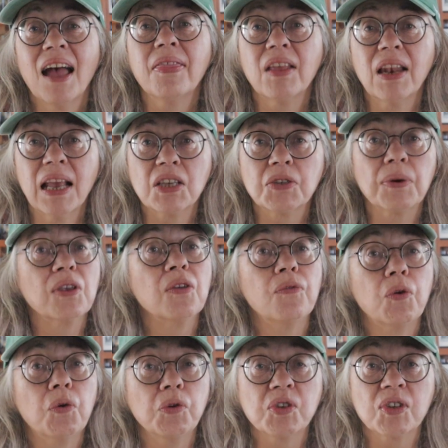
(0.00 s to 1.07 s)
And the next one you've
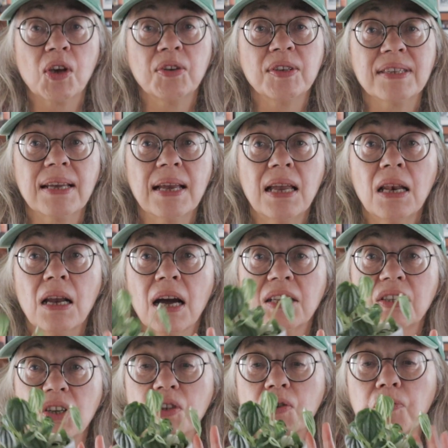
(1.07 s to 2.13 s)
also seen, I
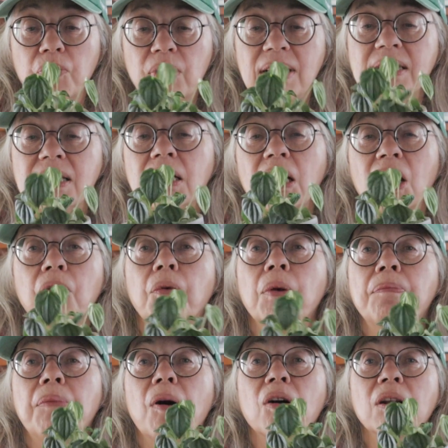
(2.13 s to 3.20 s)
just recently
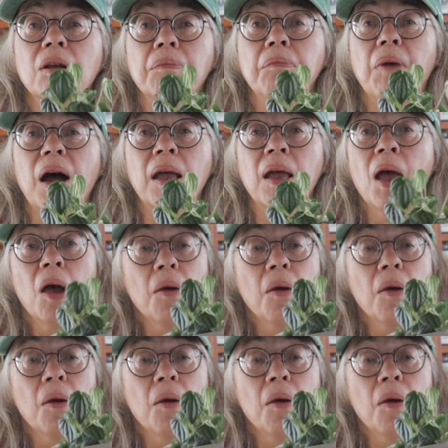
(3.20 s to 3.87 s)
repotted my